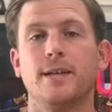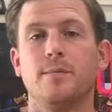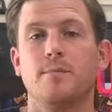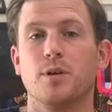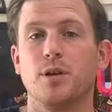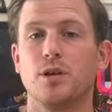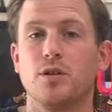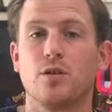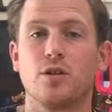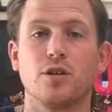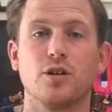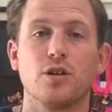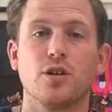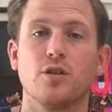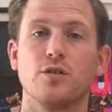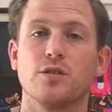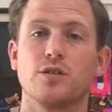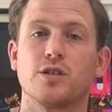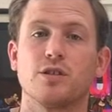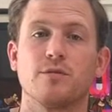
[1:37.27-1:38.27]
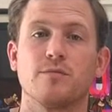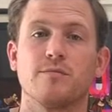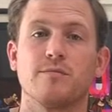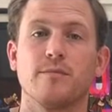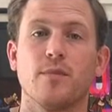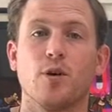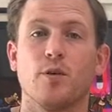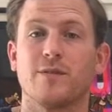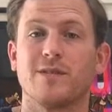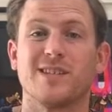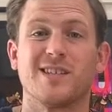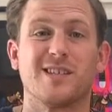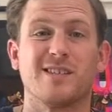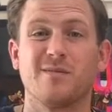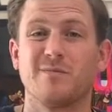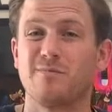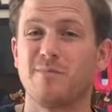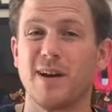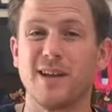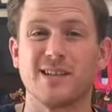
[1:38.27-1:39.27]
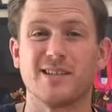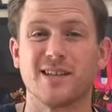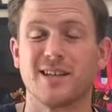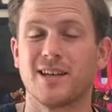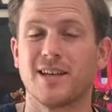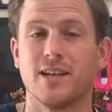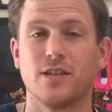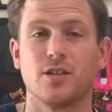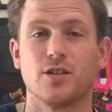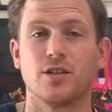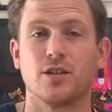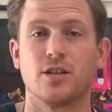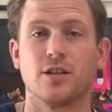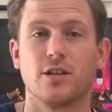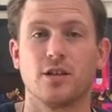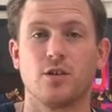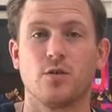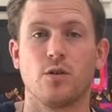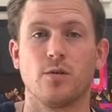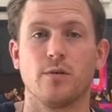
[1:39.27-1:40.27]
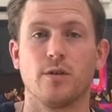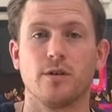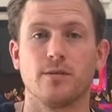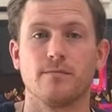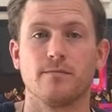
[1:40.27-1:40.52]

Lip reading: but you can use some obviously basic kitchen equipment.